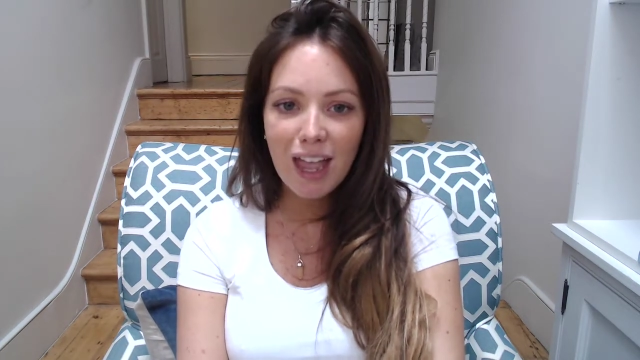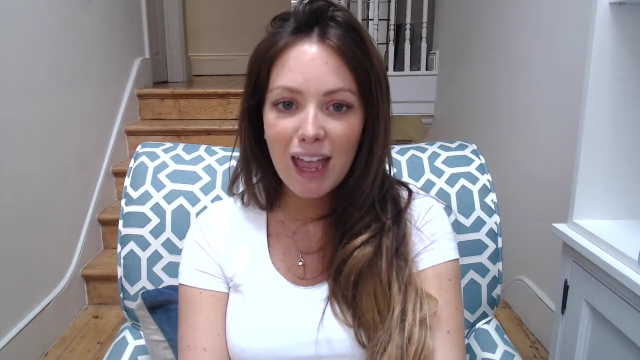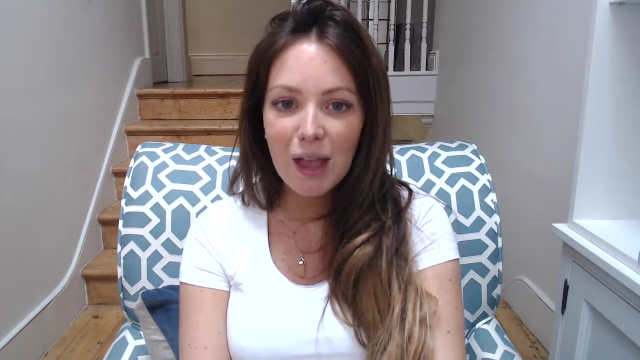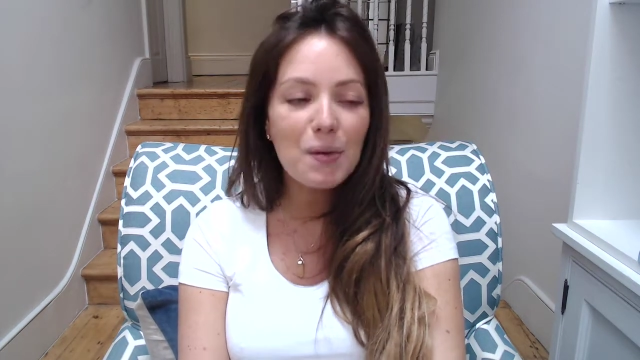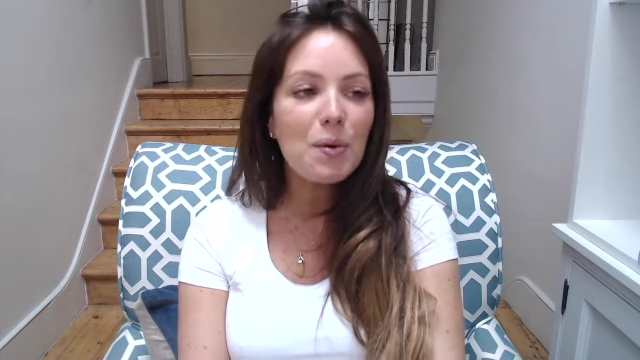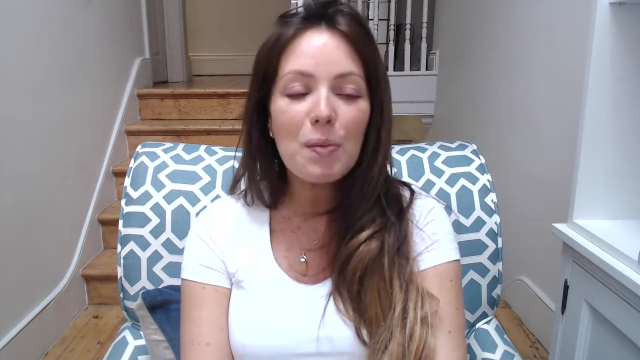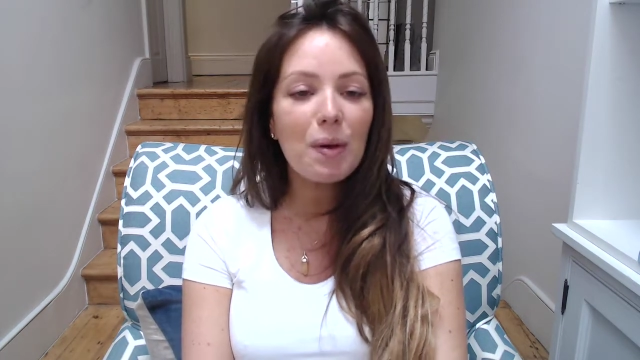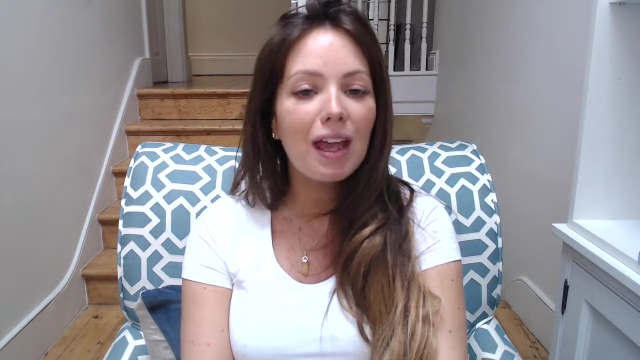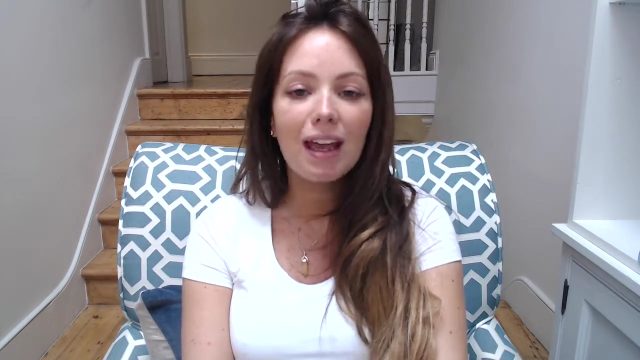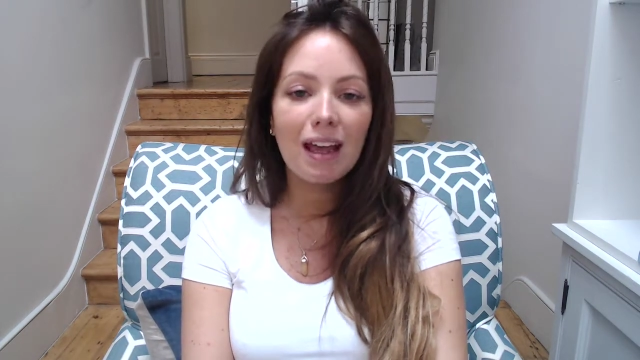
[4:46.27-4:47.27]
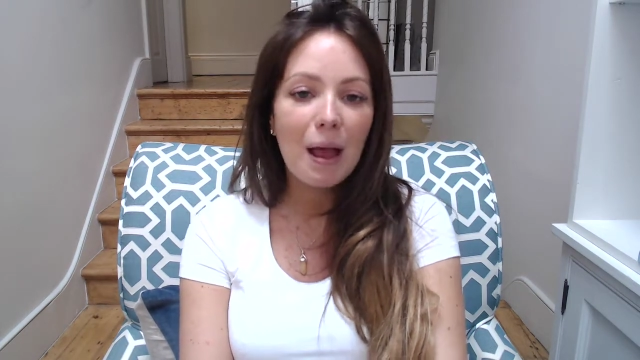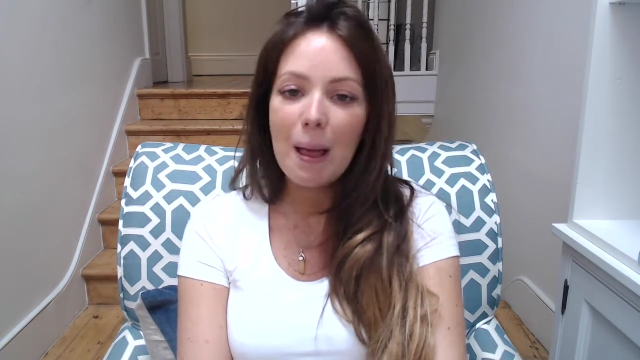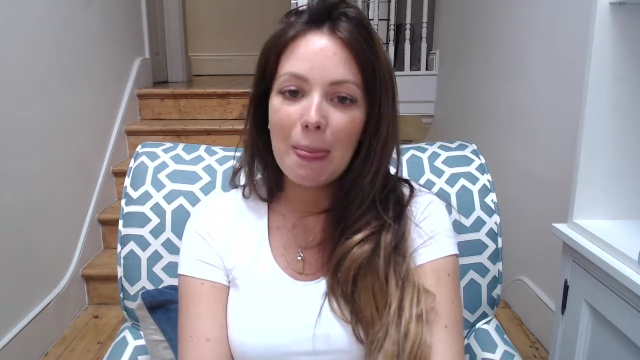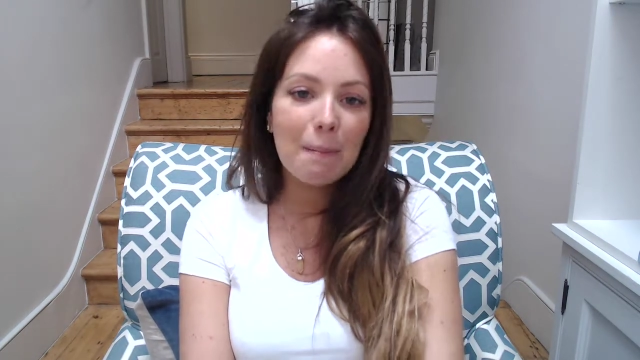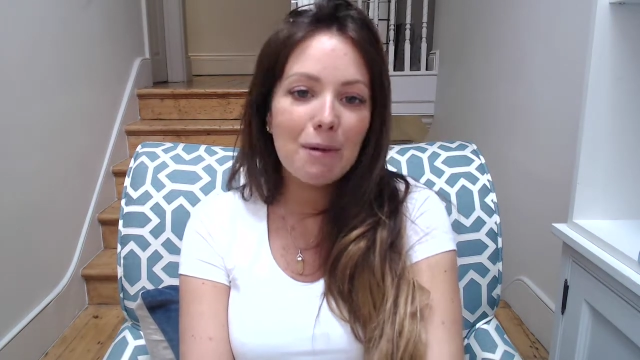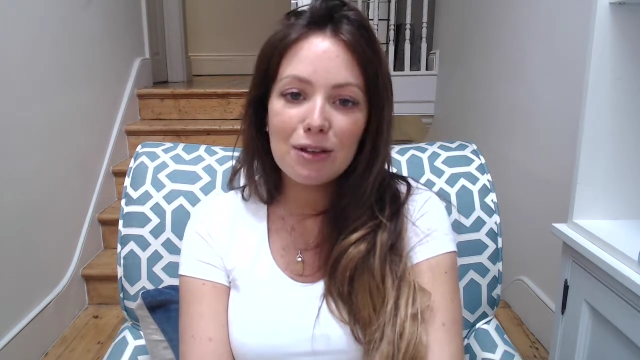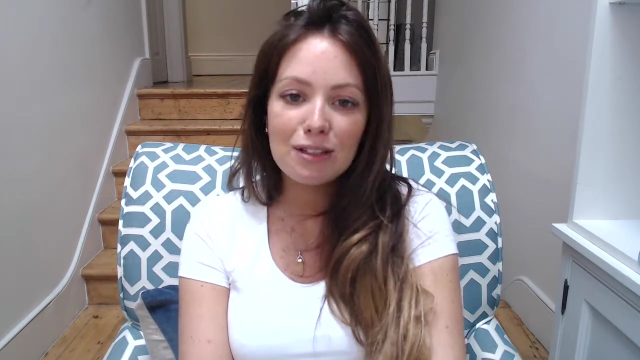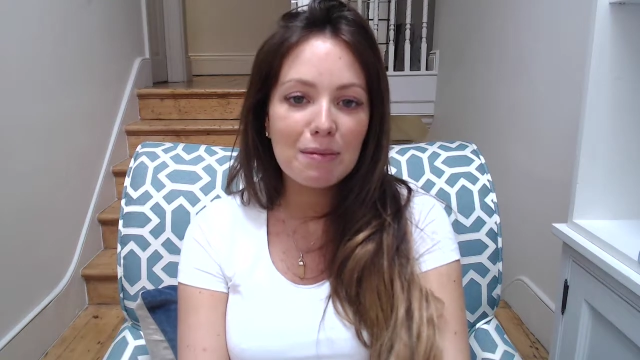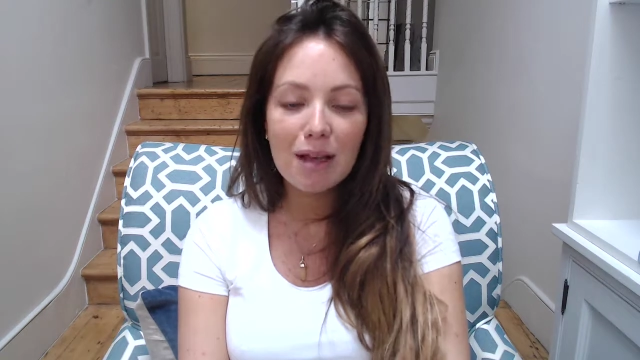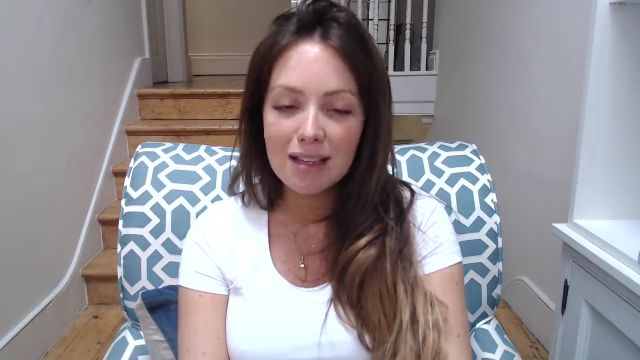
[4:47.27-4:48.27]
It will be the most
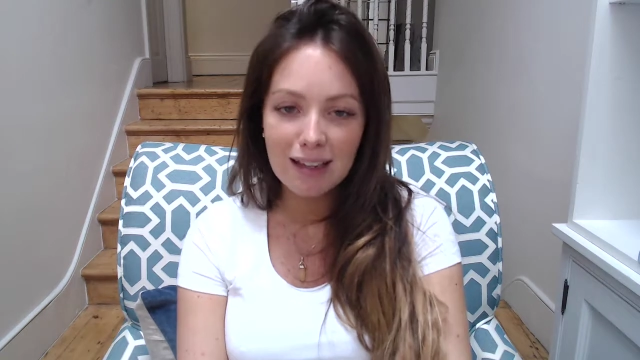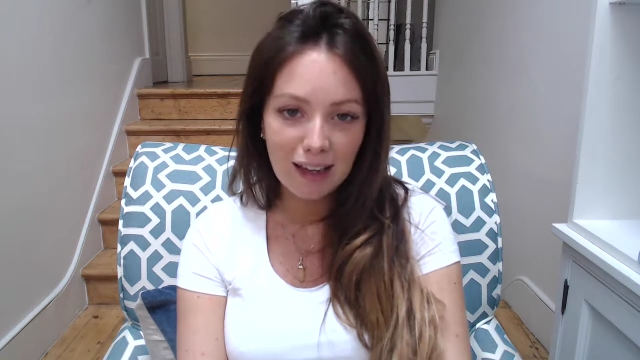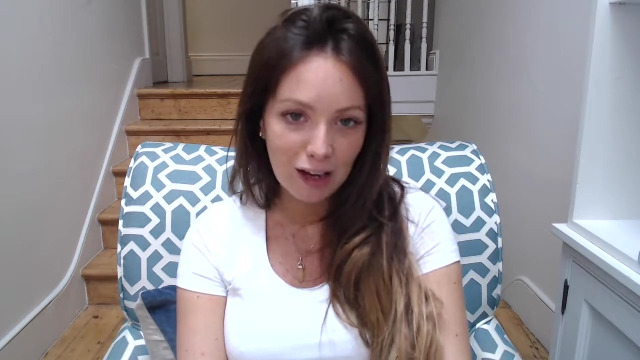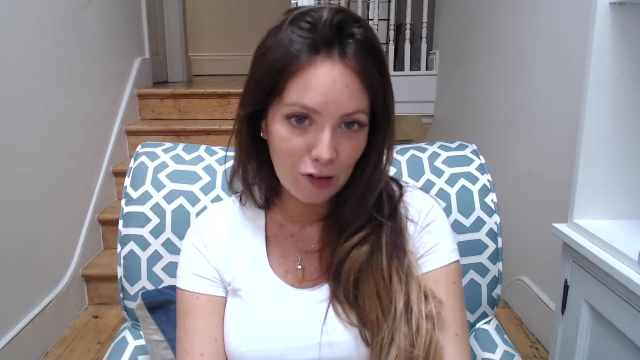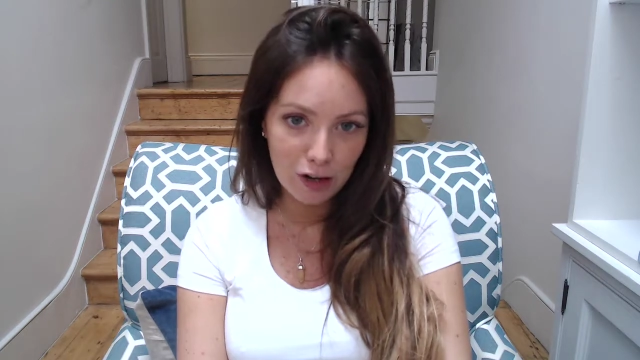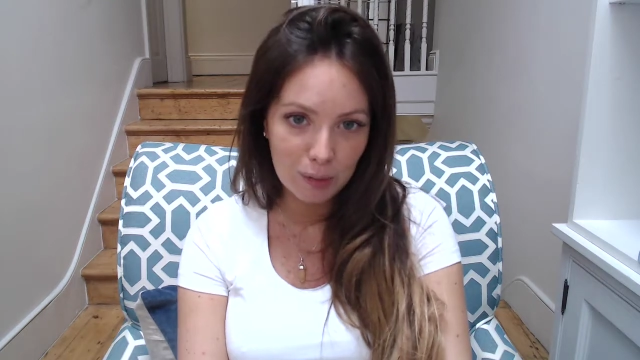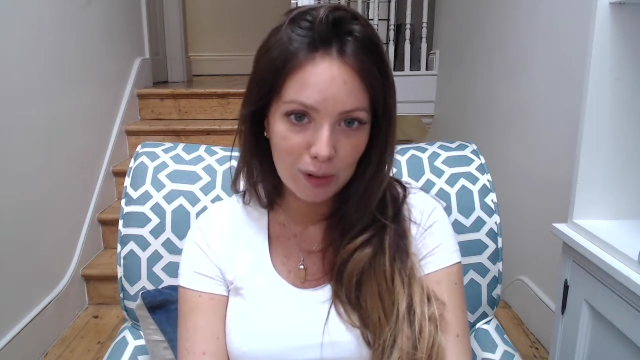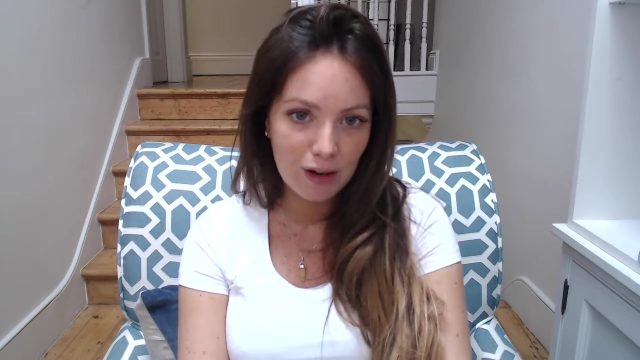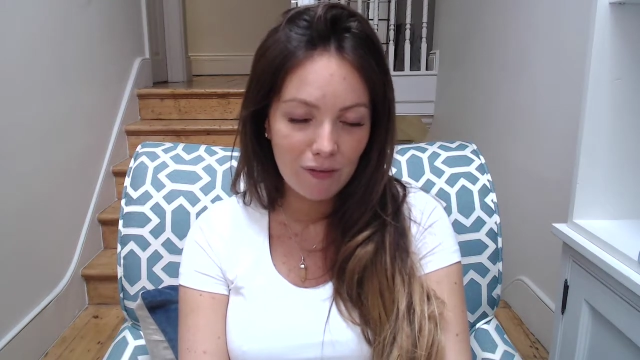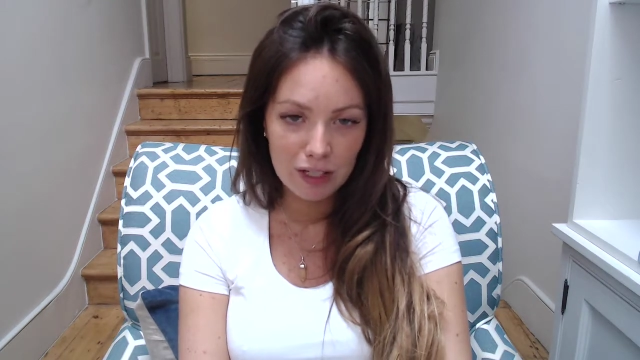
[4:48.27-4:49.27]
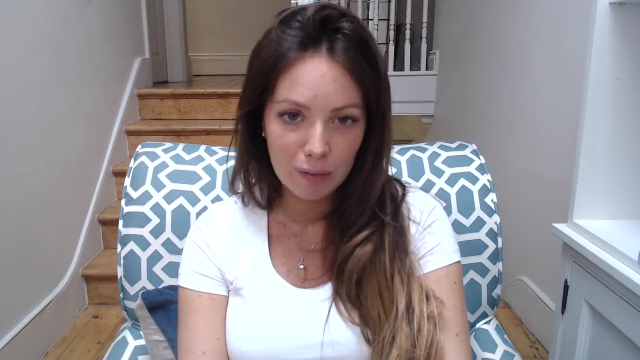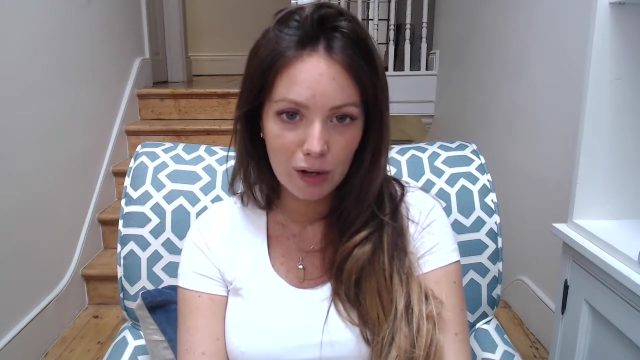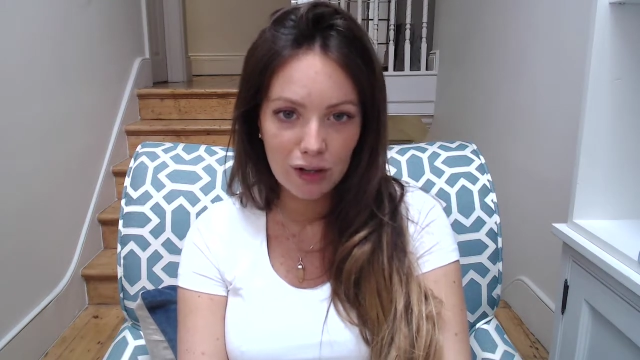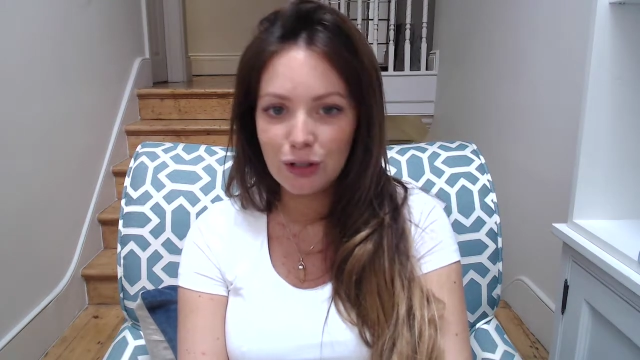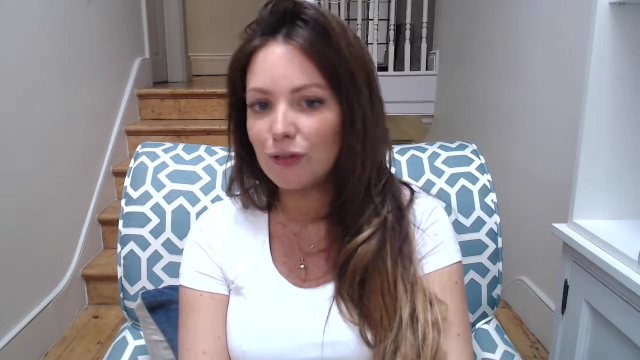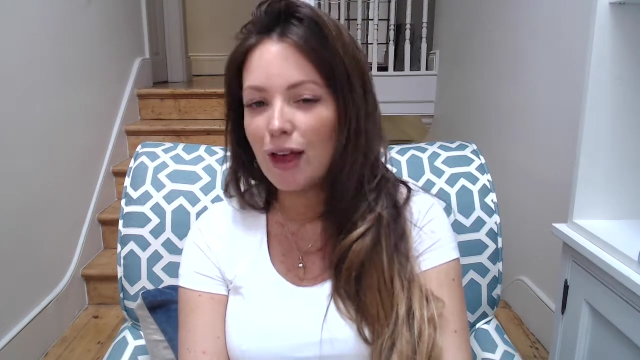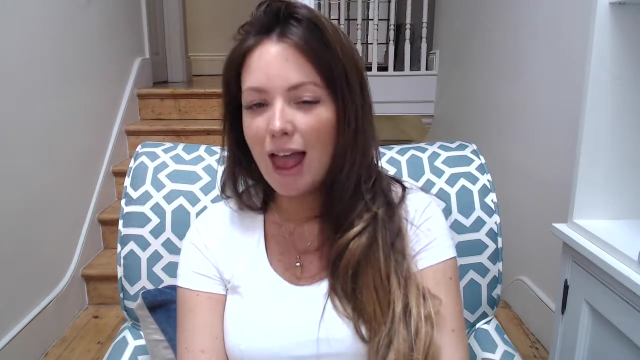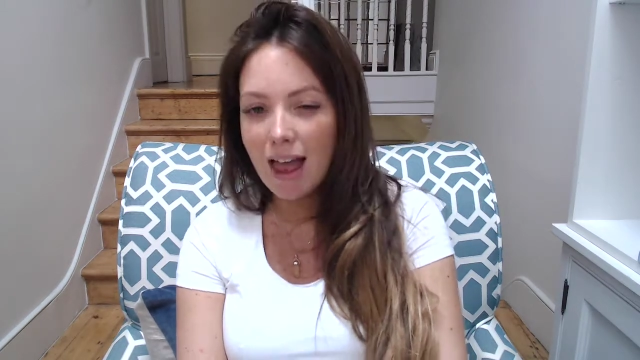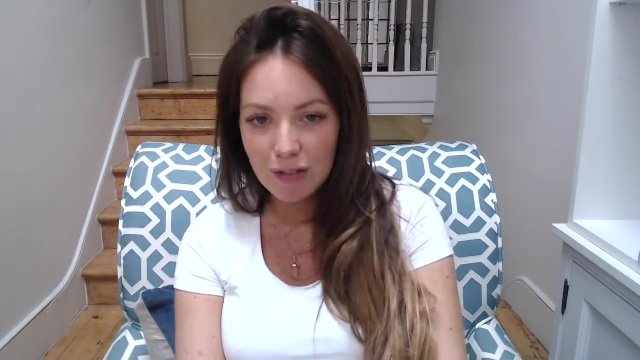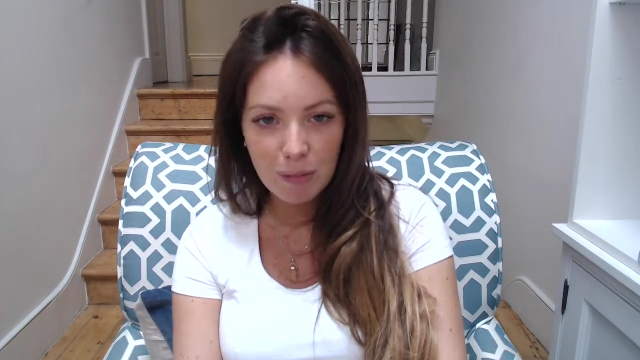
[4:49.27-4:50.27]
amazing, incredible investment you've
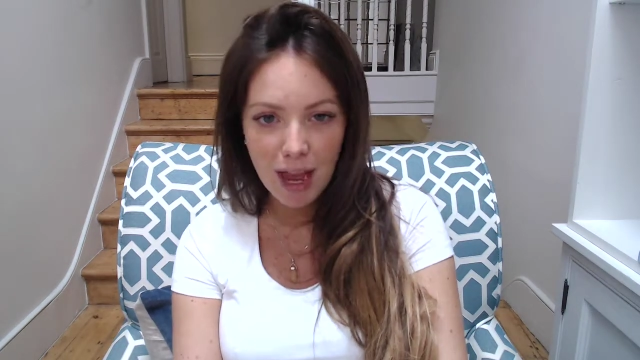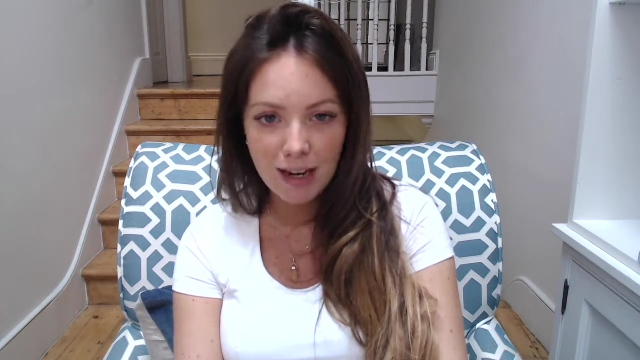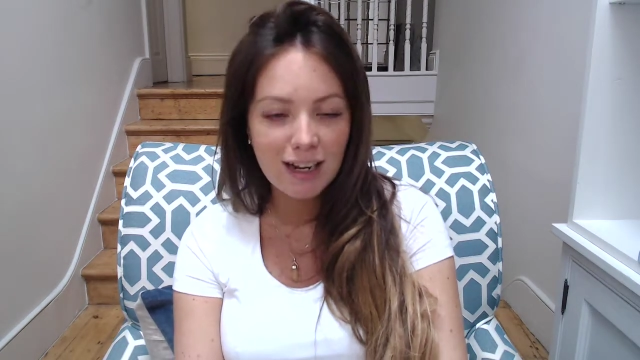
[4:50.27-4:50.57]
ever made.